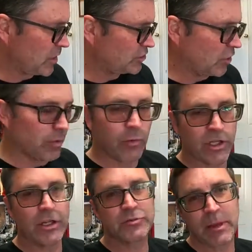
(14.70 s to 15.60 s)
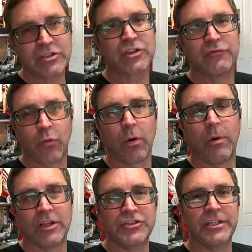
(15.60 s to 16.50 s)
so it's basically 4
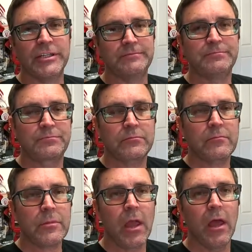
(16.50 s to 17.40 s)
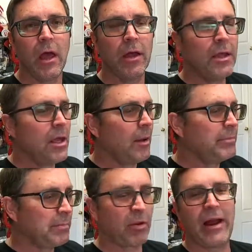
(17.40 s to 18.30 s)
months in.
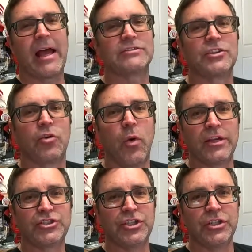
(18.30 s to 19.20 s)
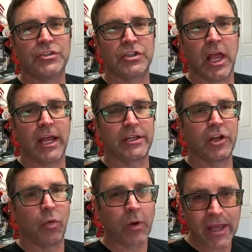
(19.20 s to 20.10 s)
People are asking questions like,
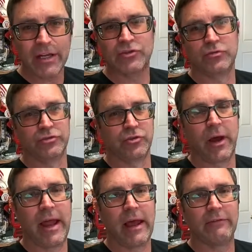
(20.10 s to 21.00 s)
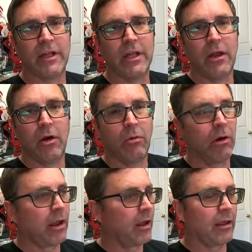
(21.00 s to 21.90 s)
what kind of tools do I have?
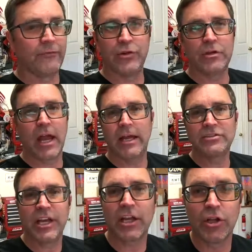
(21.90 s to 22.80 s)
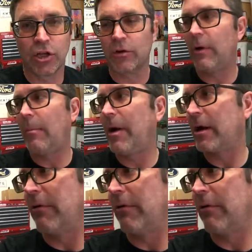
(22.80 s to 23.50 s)
Well, if you guys take a look around my